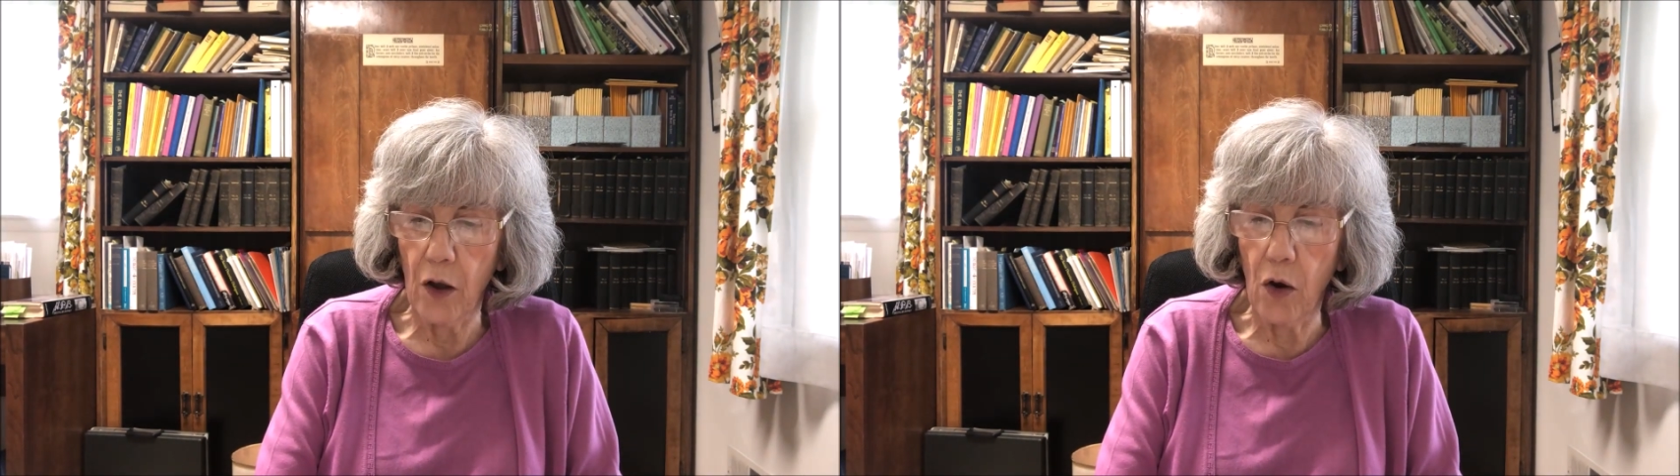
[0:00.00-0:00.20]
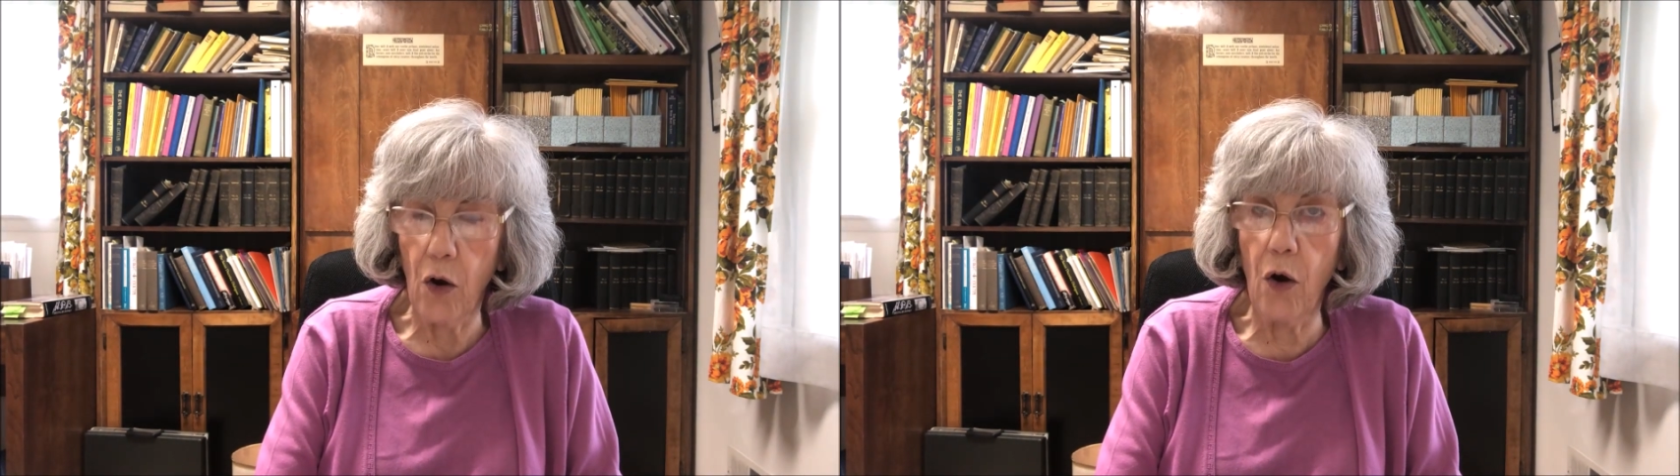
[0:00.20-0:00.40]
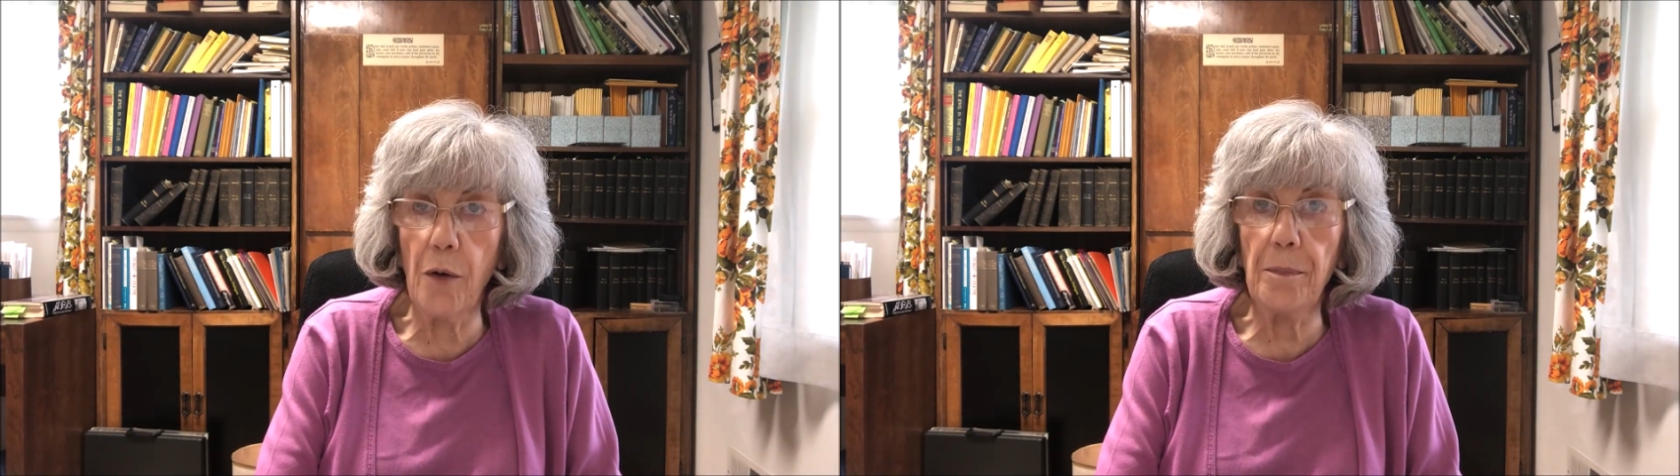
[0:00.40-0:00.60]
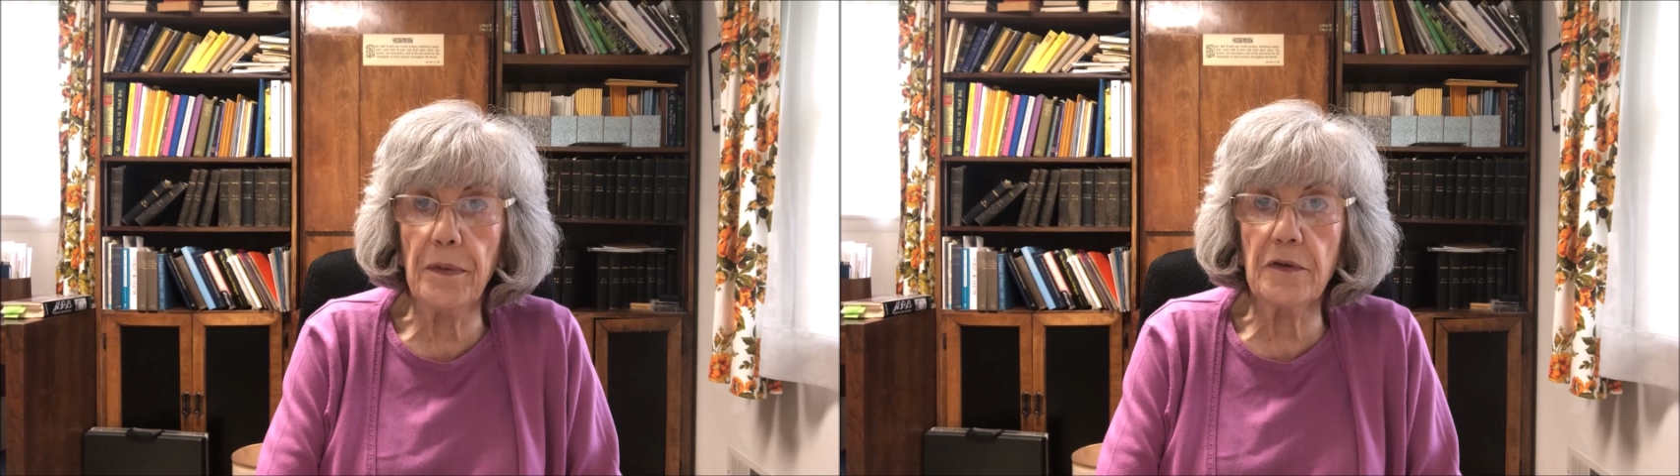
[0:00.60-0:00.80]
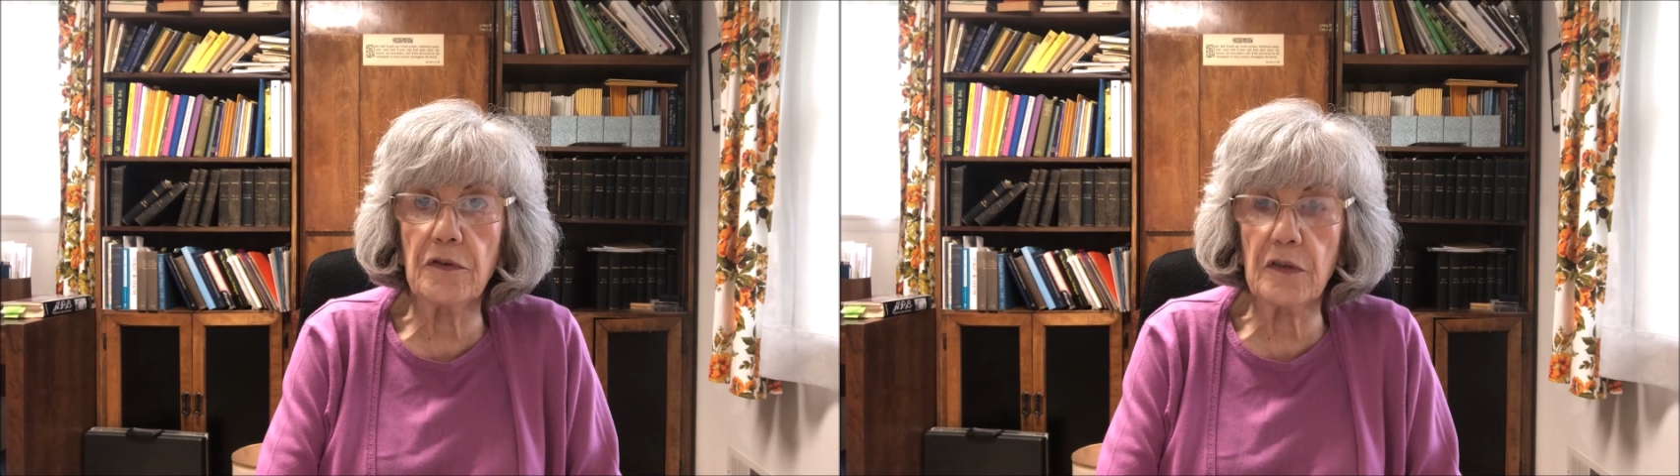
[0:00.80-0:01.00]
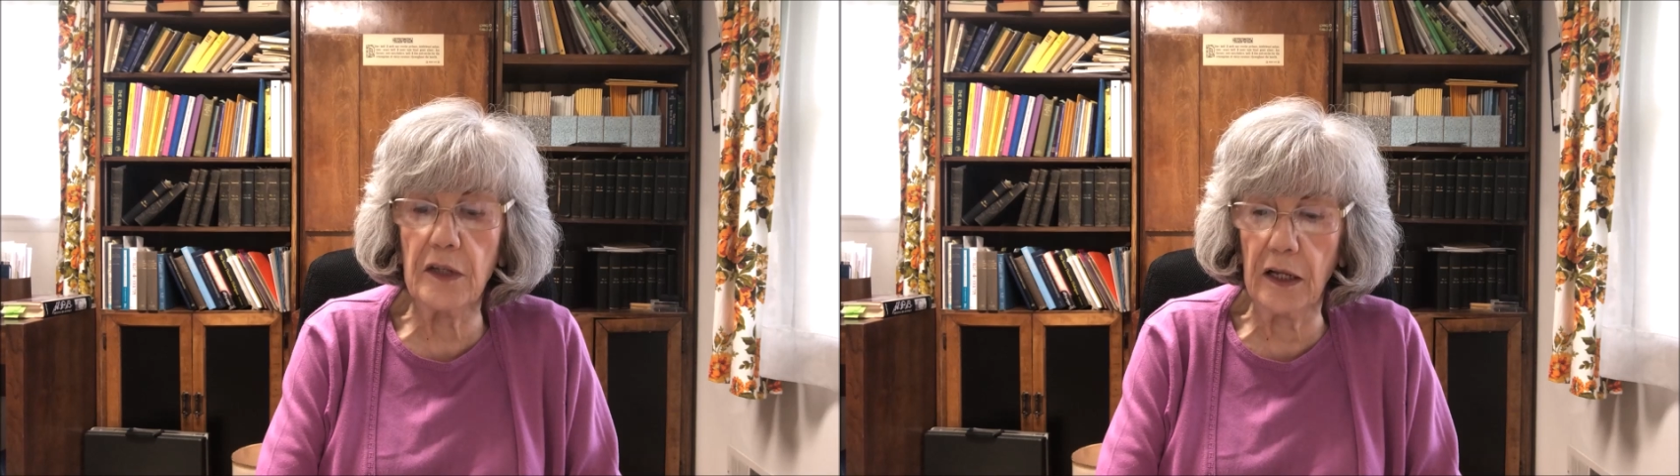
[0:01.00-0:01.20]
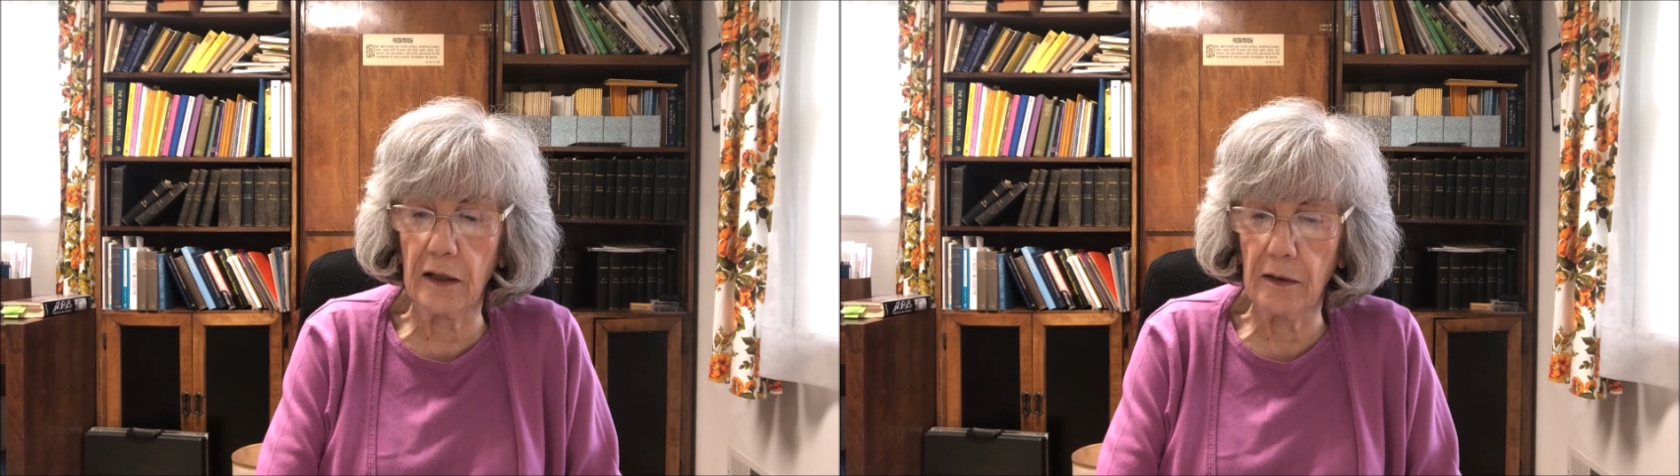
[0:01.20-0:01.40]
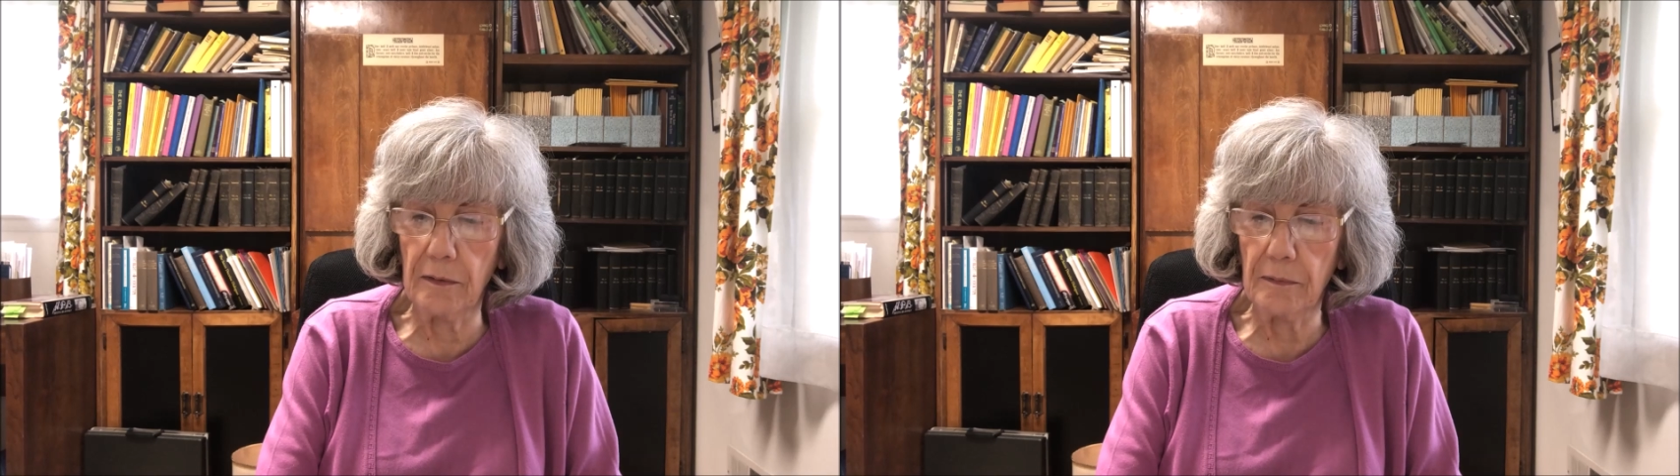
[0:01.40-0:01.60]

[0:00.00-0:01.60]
Hope still,